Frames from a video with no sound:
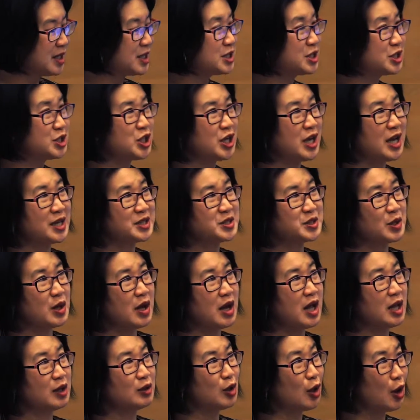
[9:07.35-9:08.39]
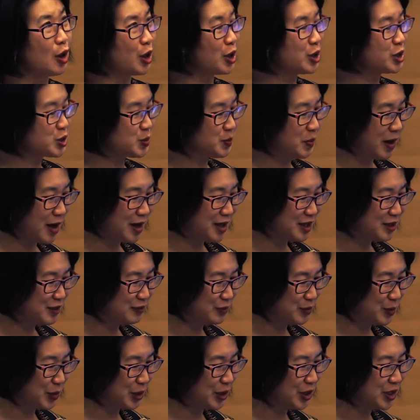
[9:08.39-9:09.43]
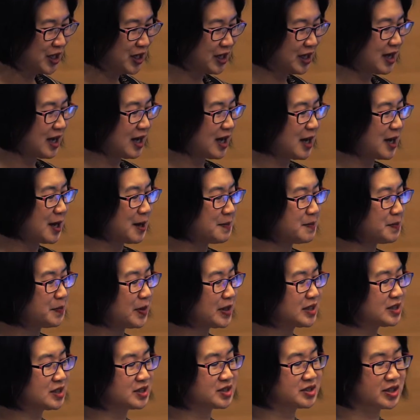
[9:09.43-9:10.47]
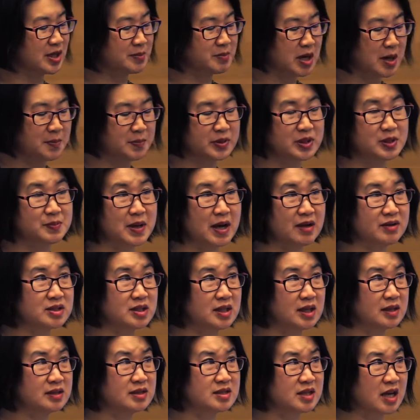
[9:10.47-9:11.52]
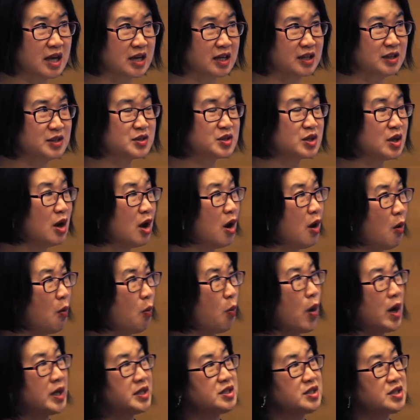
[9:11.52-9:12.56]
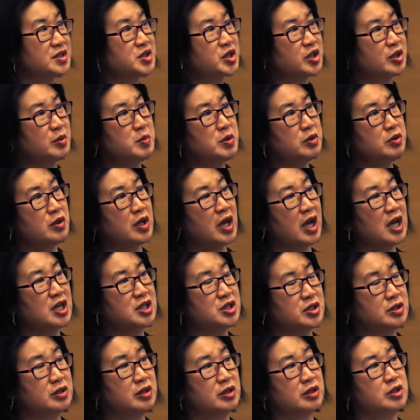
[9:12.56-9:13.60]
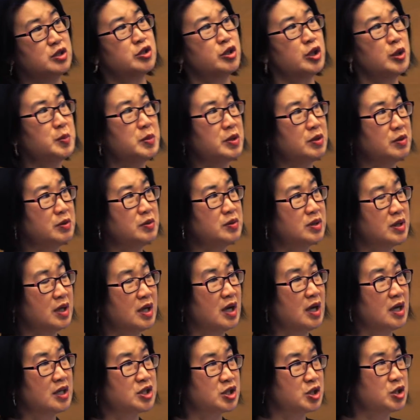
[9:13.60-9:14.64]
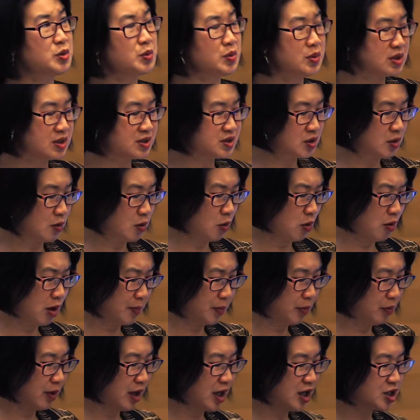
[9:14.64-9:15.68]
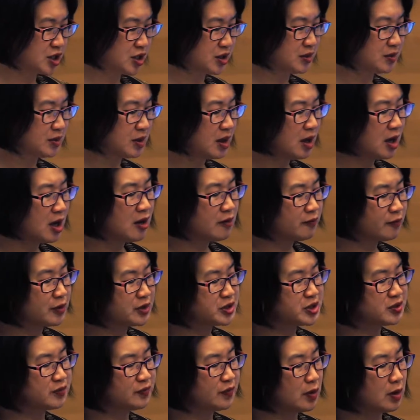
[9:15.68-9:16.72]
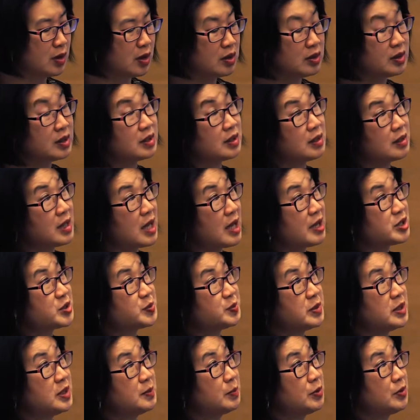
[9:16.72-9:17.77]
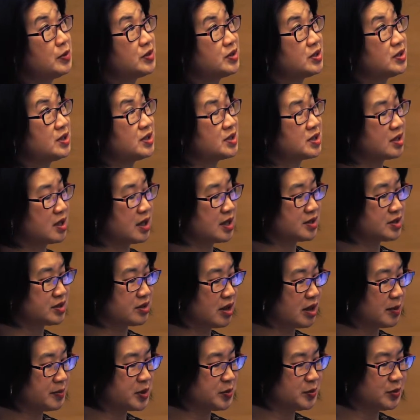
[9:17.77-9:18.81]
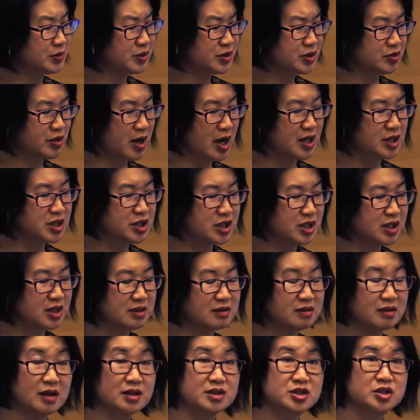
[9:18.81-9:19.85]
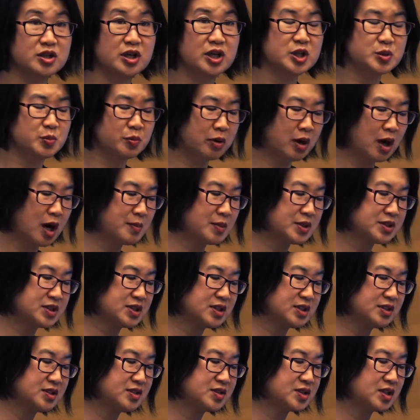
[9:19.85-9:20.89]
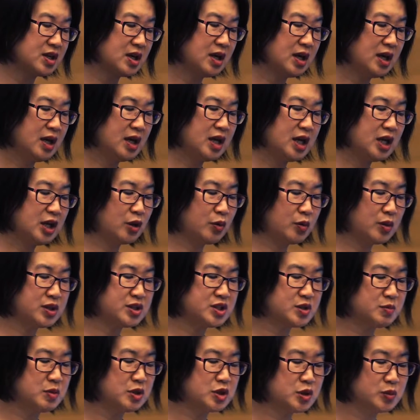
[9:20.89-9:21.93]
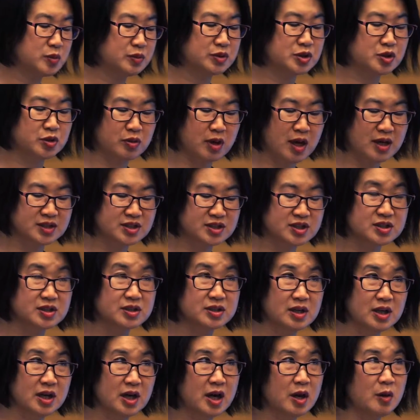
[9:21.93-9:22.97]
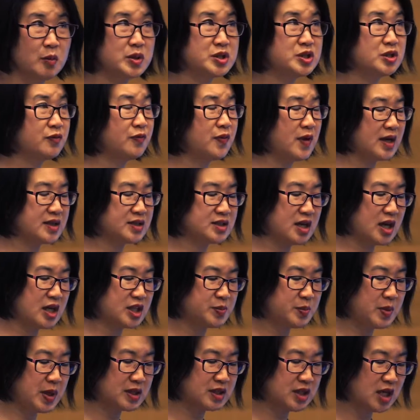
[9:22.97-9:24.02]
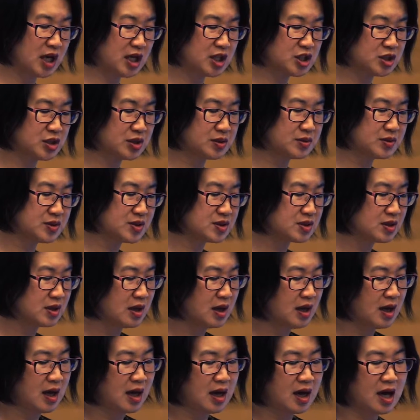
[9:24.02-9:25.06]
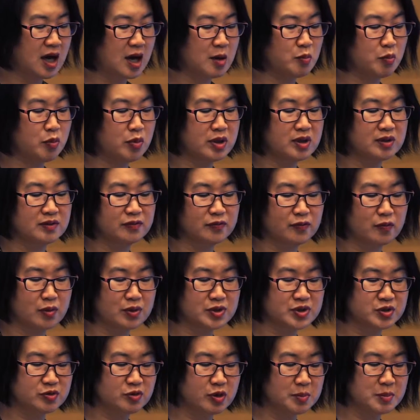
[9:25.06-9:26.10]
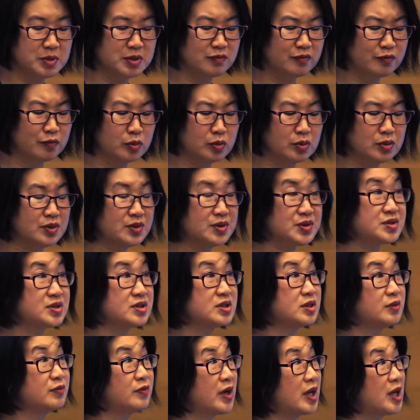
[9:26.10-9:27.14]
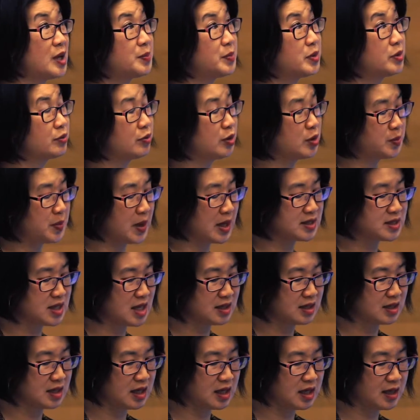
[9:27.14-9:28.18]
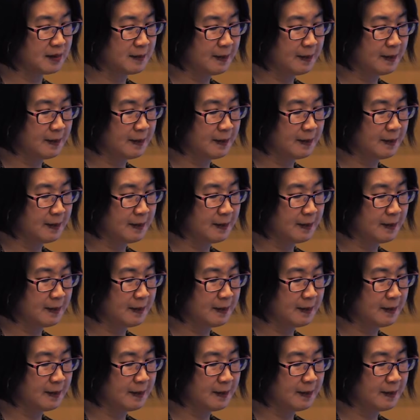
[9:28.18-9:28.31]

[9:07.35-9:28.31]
She has a large body of work, but to sum up in about 10 seconds, what does communication contribute to this cooperation? First of all, it allows people to discuss optimal strategy, exchange promises, increase mutual trust, which affects expectations, reinforce normative rules, and develop a group identity.